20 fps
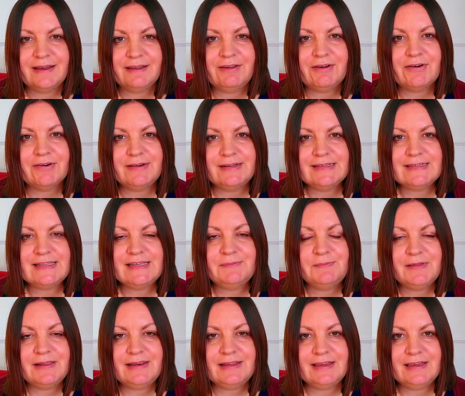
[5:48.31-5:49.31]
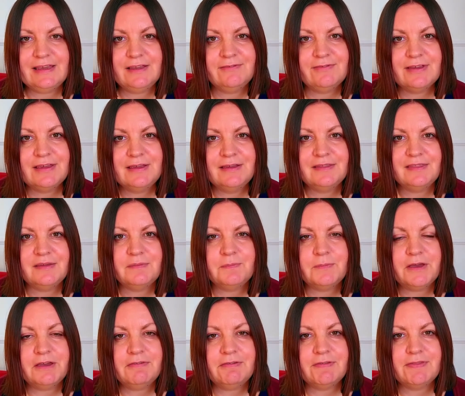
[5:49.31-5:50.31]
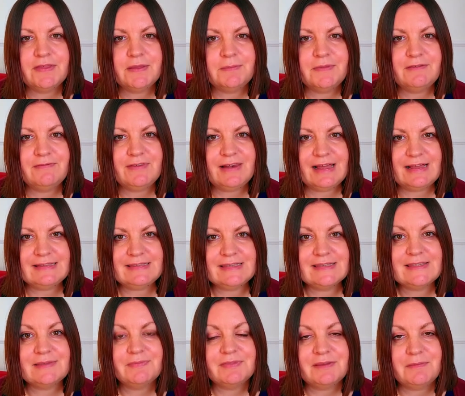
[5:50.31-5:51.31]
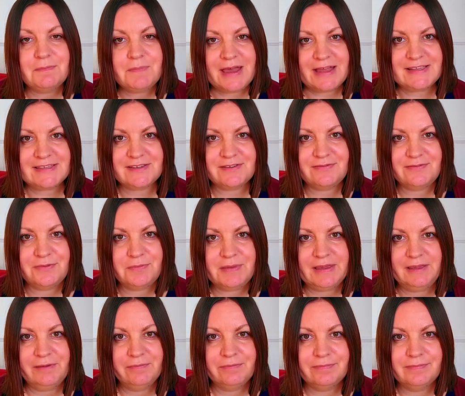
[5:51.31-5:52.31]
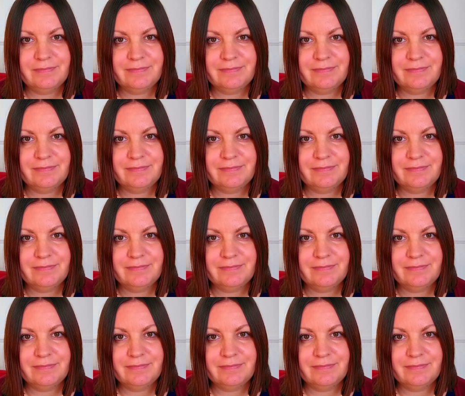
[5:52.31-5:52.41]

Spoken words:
I honestly believe that both of them have led to something better for me.